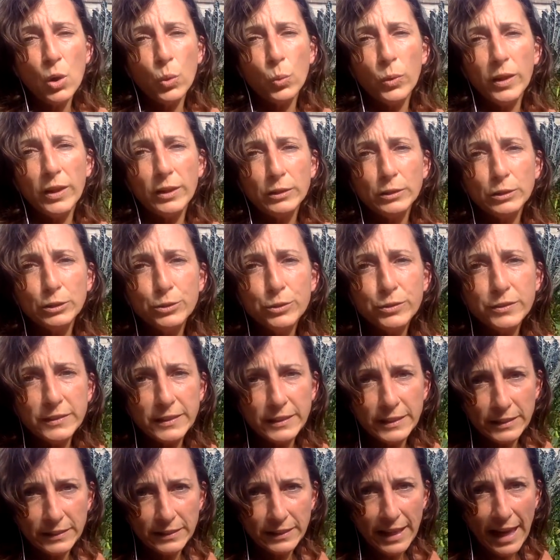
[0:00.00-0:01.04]
will
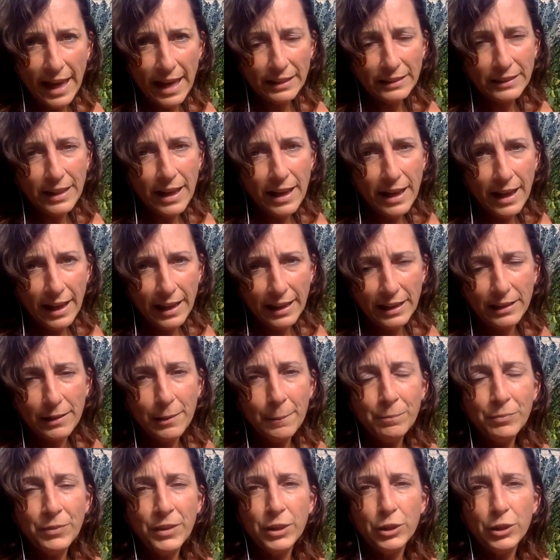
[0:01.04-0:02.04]
loosen that line.